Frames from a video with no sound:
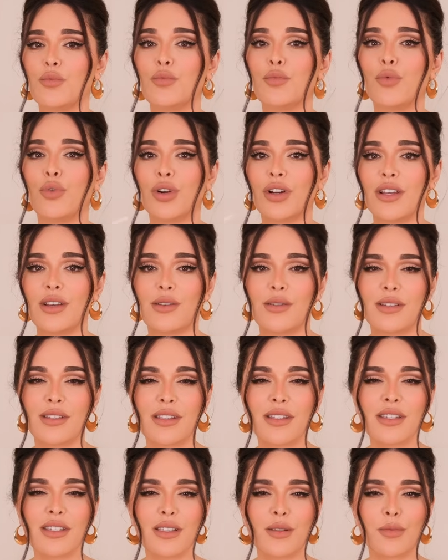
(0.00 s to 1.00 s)
more
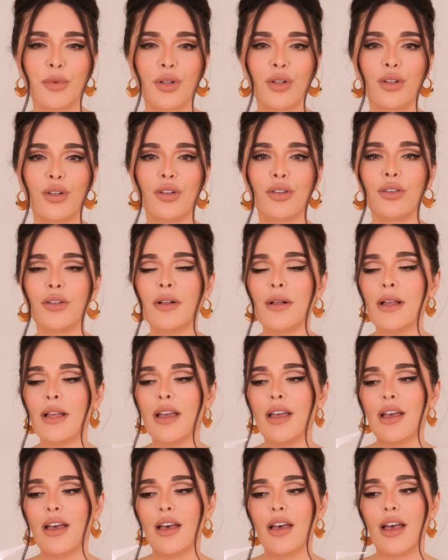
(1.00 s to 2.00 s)
irresistible
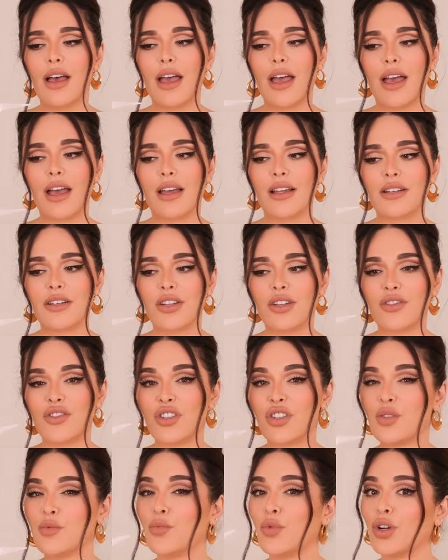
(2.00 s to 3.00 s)
and
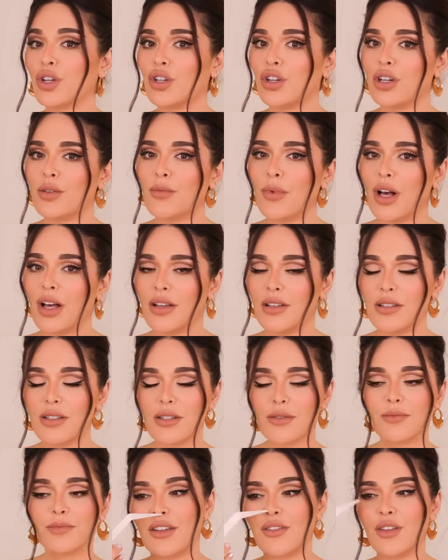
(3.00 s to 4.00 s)
just more gourmand.
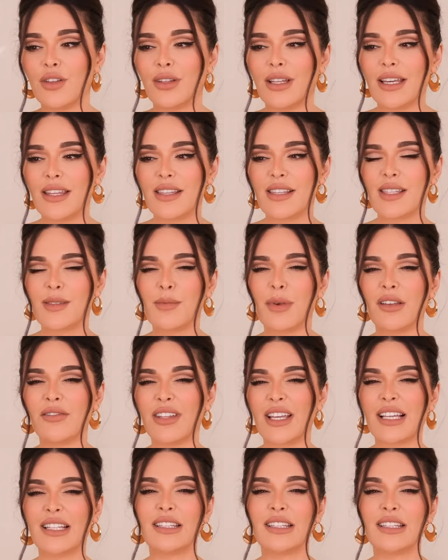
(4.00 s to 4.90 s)
And if you like the smell of like